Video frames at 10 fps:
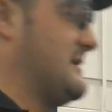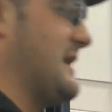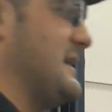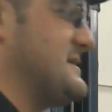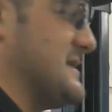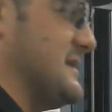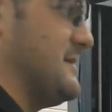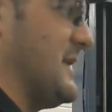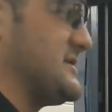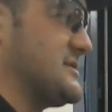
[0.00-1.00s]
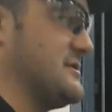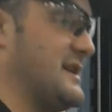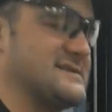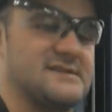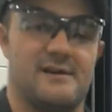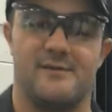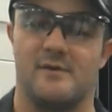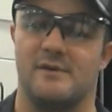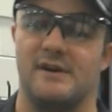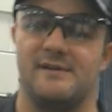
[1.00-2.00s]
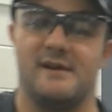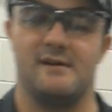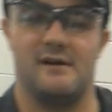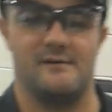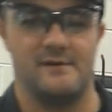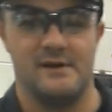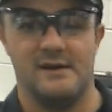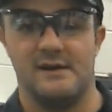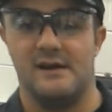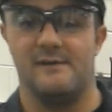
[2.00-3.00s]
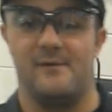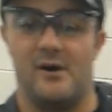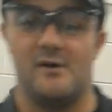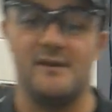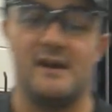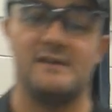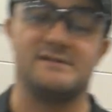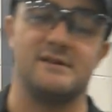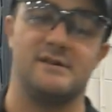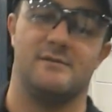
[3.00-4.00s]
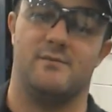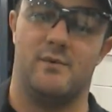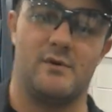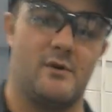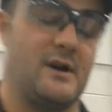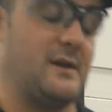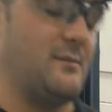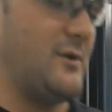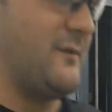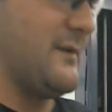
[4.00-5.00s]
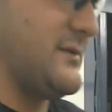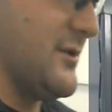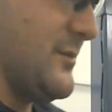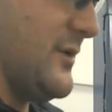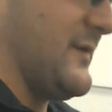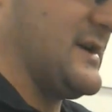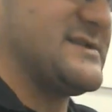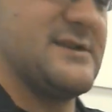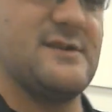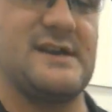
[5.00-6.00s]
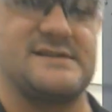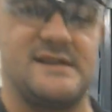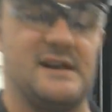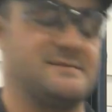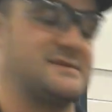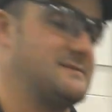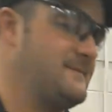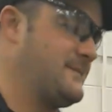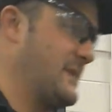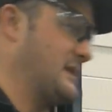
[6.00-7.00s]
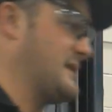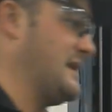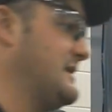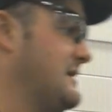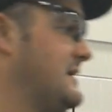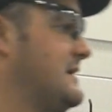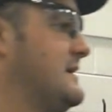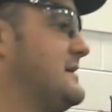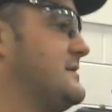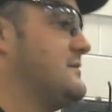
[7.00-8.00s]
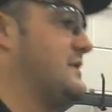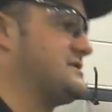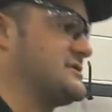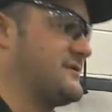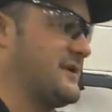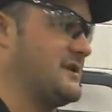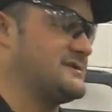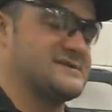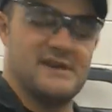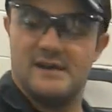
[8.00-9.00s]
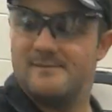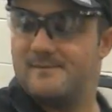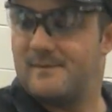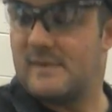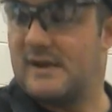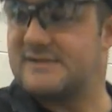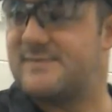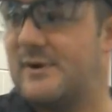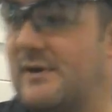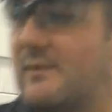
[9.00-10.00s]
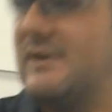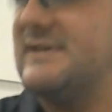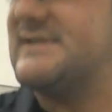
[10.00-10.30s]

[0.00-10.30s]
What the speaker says: Okay, to make sure that's not throwing anything off. If all that is good, we'll go ahead and you'll move on to your next steps. Okay, which your third step is putting one of these